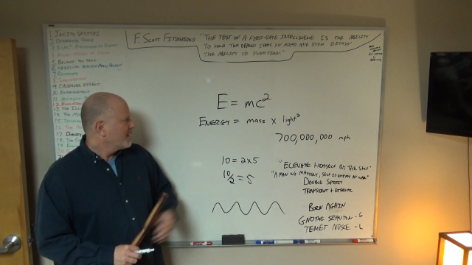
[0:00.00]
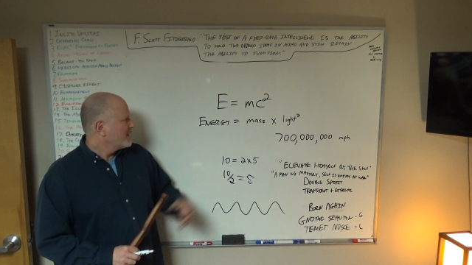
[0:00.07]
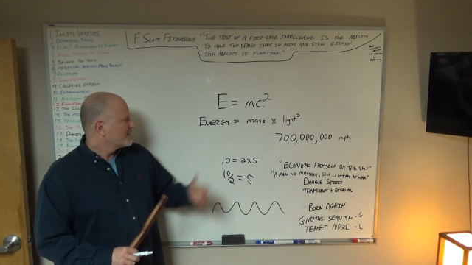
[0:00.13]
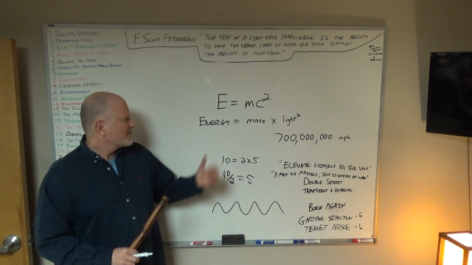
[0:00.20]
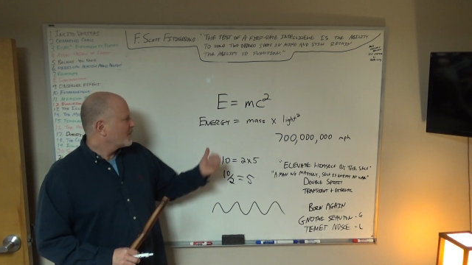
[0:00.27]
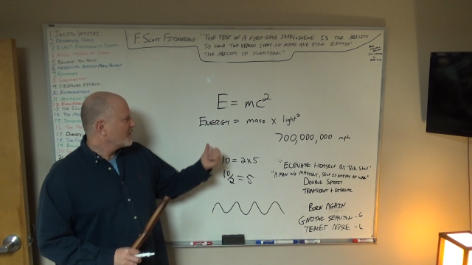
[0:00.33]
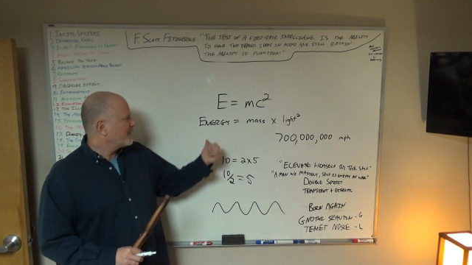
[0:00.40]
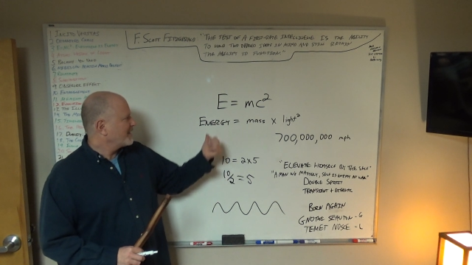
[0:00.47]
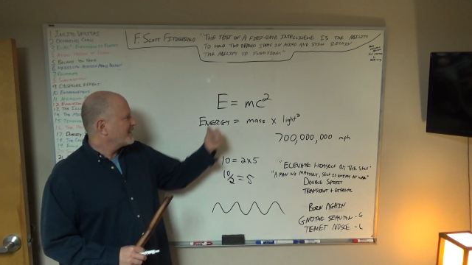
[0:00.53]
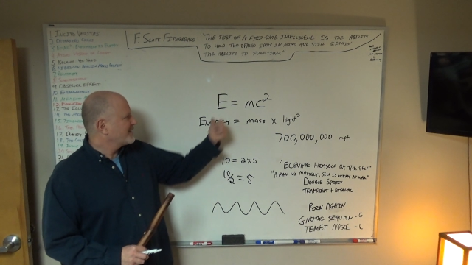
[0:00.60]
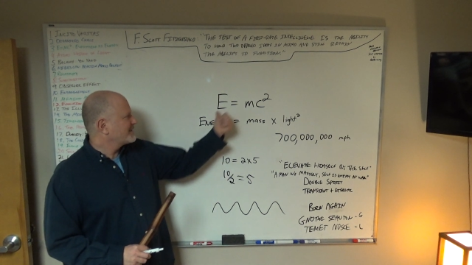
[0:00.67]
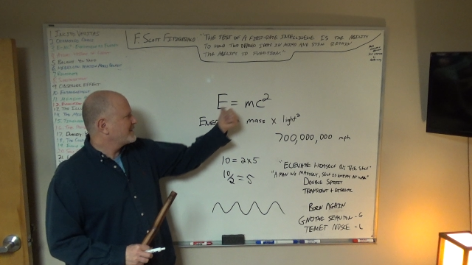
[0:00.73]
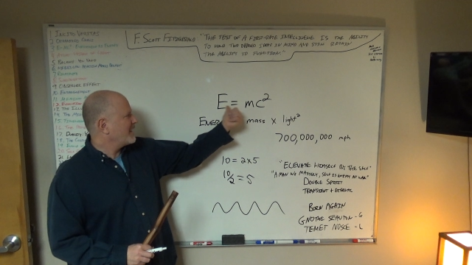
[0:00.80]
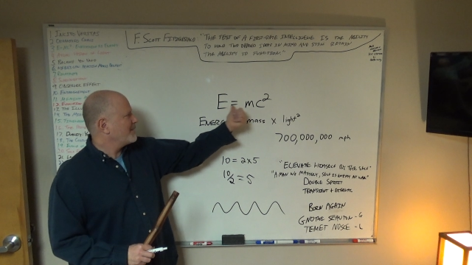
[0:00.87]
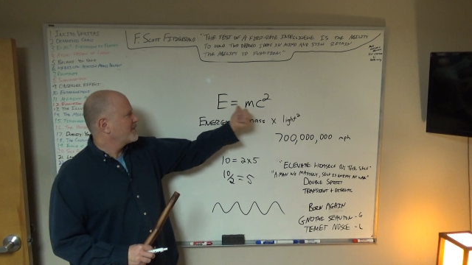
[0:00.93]
So what if I did the
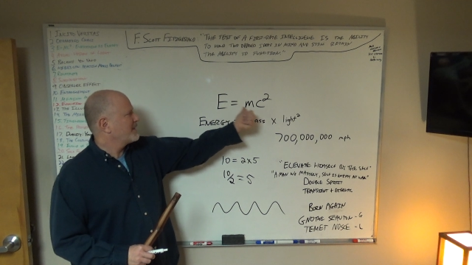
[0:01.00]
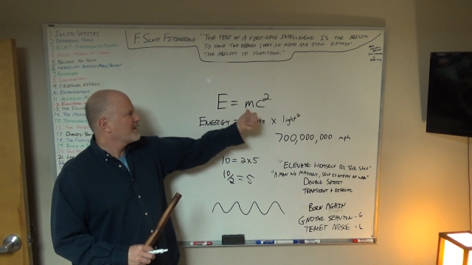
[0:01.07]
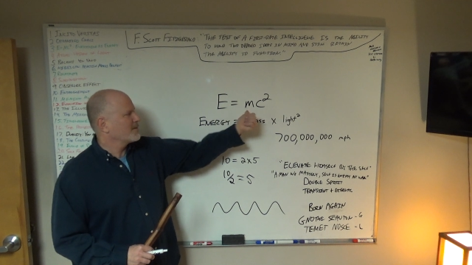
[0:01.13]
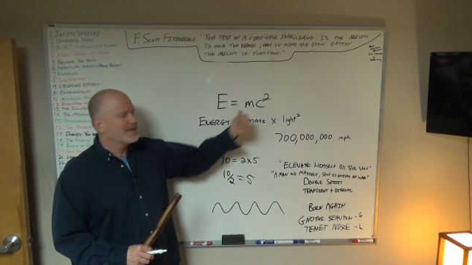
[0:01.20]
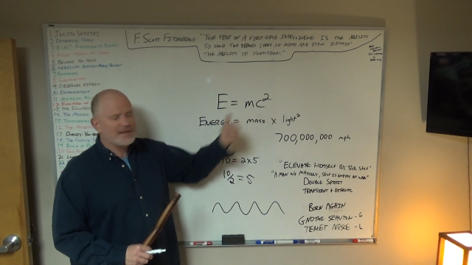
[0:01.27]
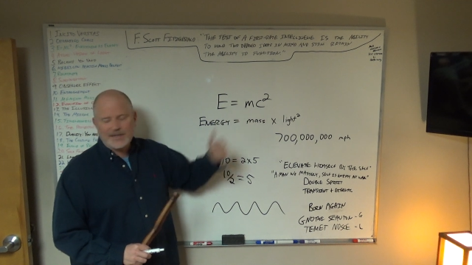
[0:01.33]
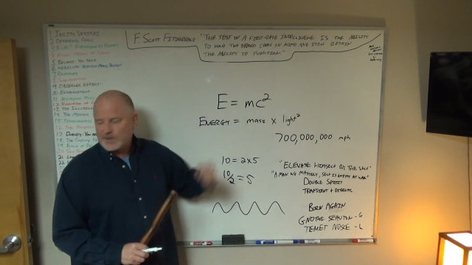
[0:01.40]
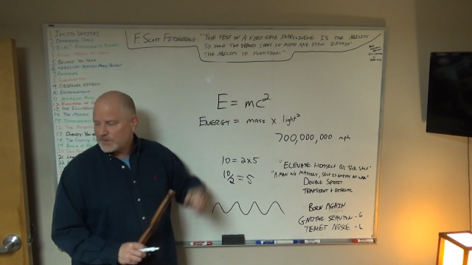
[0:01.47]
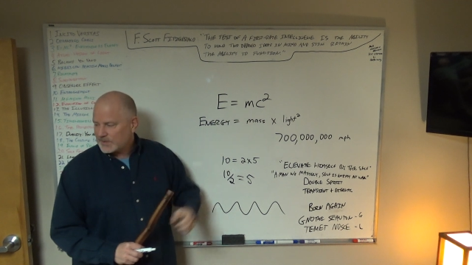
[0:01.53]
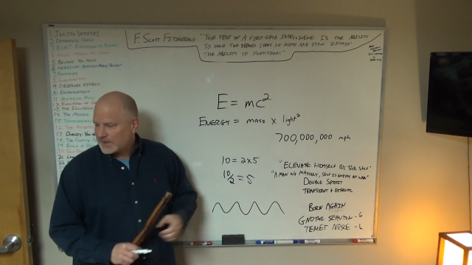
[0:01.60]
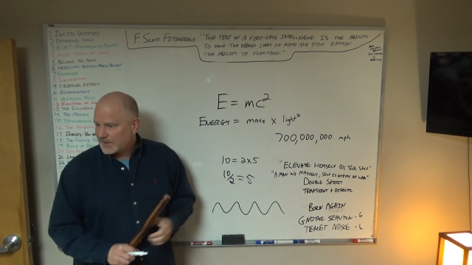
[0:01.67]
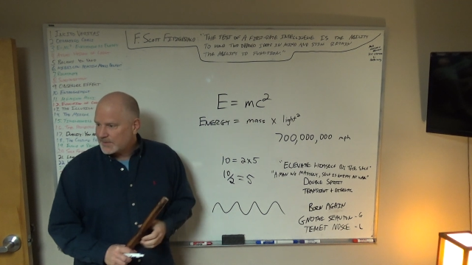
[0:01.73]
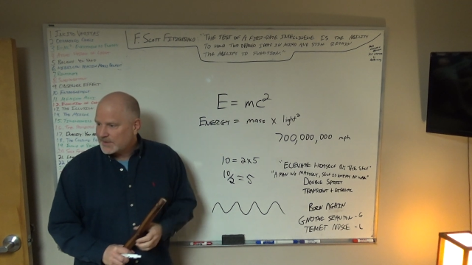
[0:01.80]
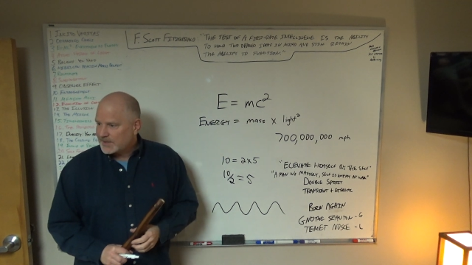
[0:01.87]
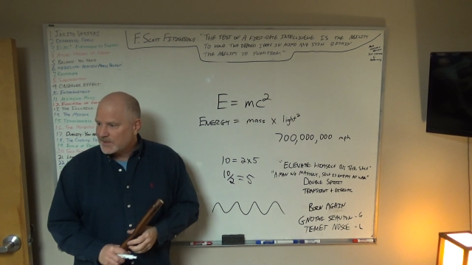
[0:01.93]
same thing with e equals
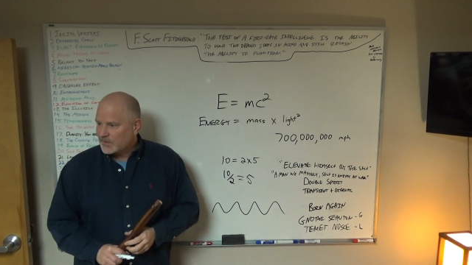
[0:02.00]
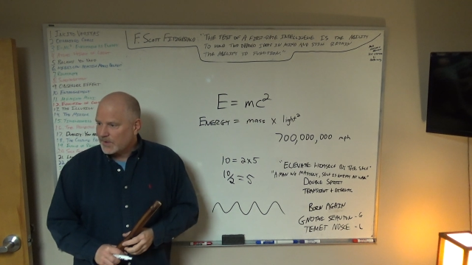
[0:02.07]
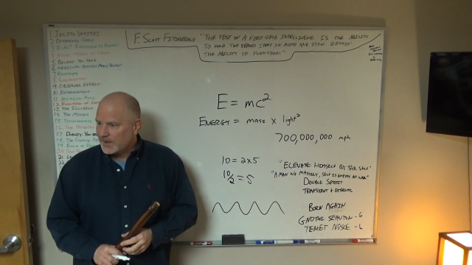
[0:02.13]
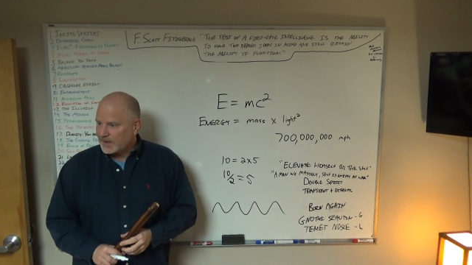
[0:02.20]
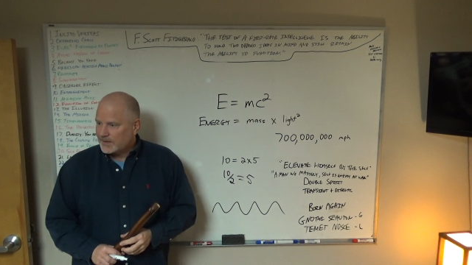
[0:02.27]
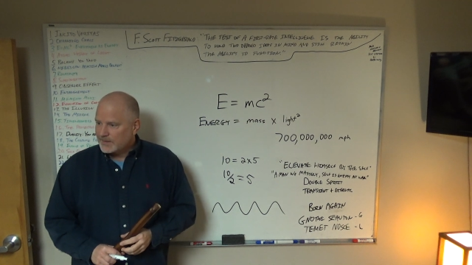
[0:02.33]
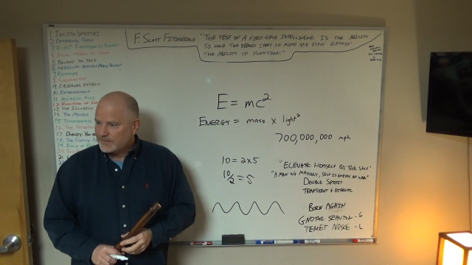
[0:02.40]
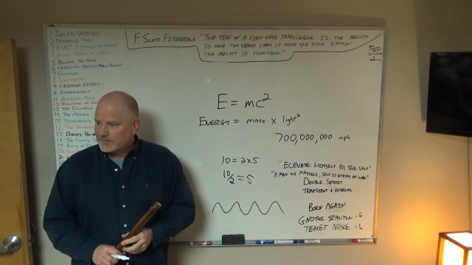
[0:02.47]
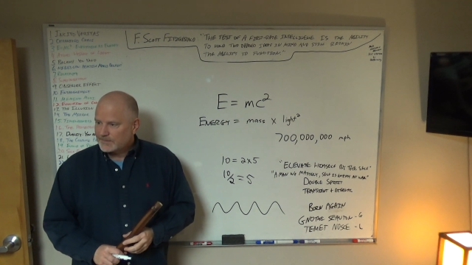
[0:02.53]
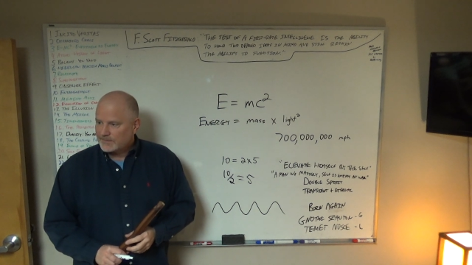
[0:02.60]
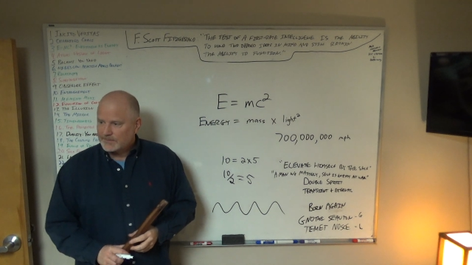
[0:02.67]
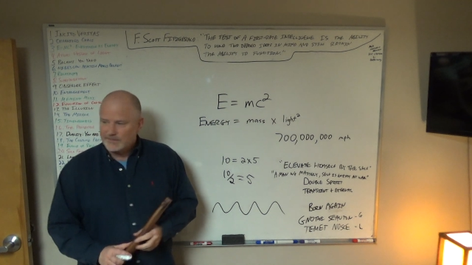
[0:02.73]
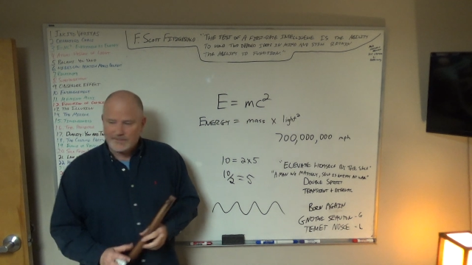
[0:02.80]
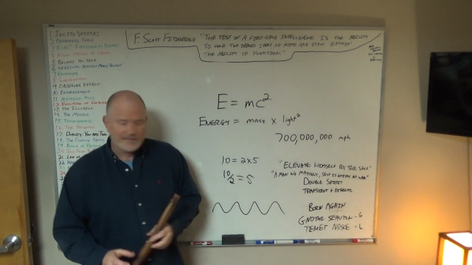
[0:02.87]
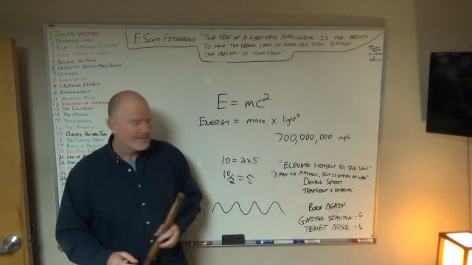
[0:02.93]
mc squared?
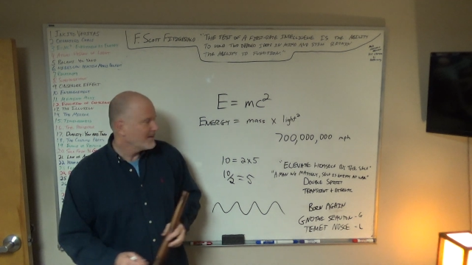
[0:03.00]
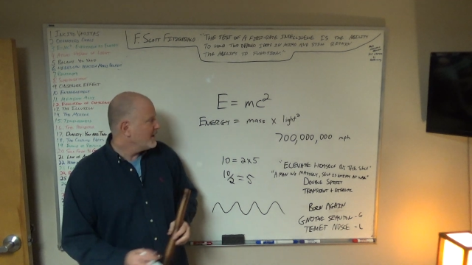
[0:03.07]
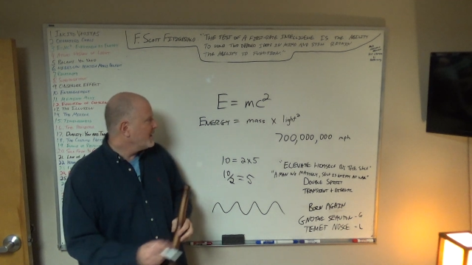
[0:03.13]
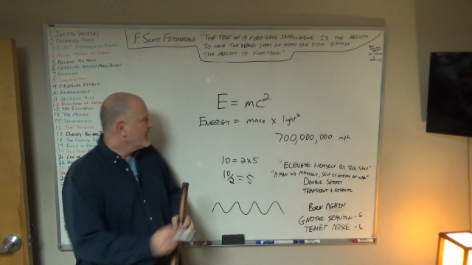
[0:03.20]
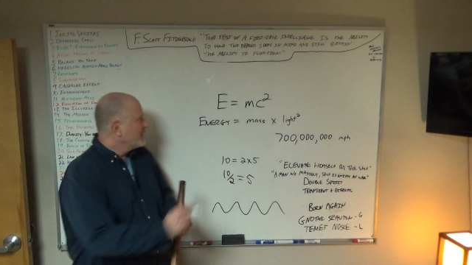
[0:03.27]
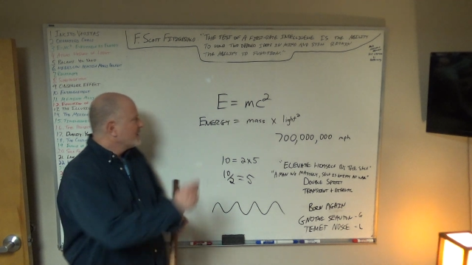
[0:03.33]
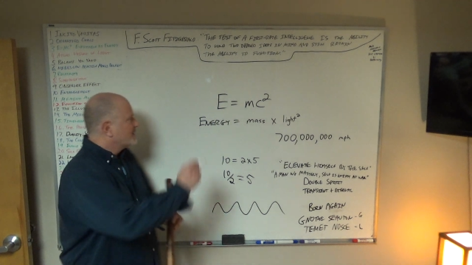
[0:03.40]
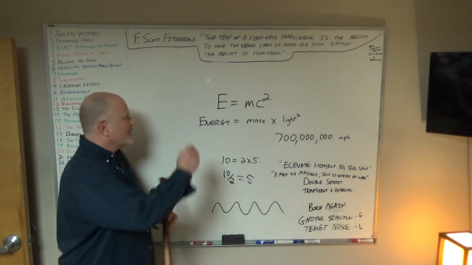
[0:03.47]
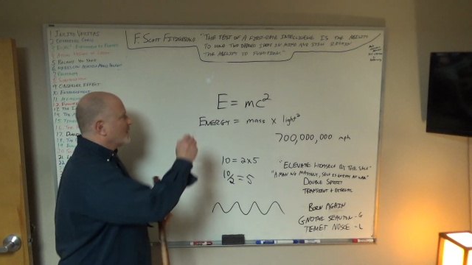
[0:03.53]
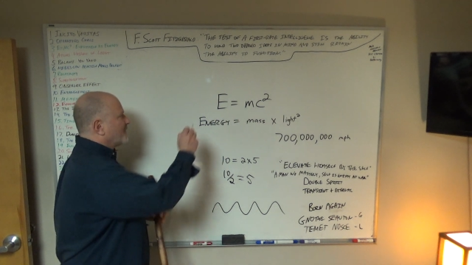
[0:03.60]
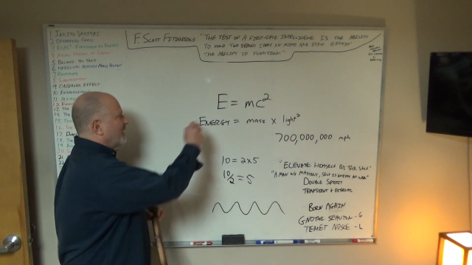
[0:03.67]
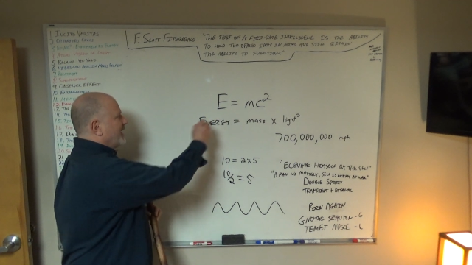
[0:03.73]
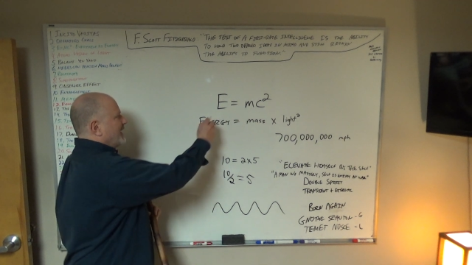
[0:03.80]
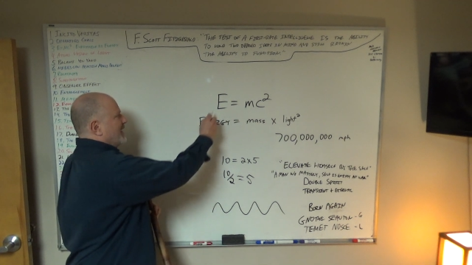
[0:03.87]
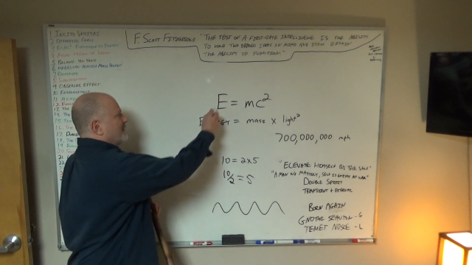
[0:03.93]
So if
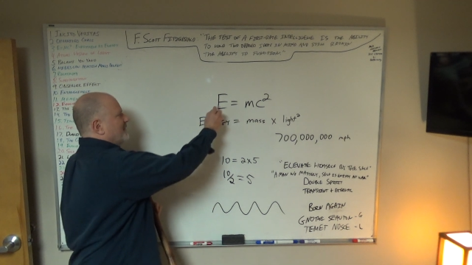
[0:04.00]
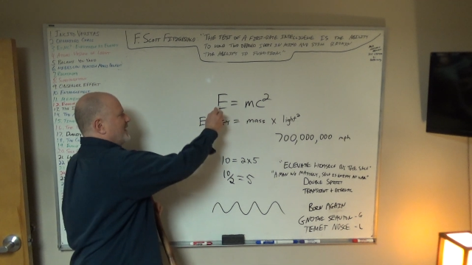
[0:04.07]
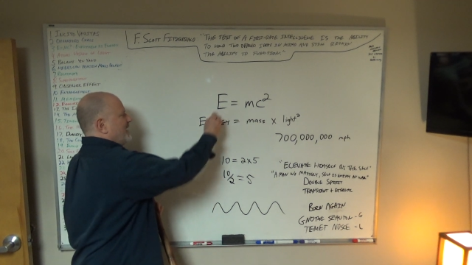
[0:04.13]
I have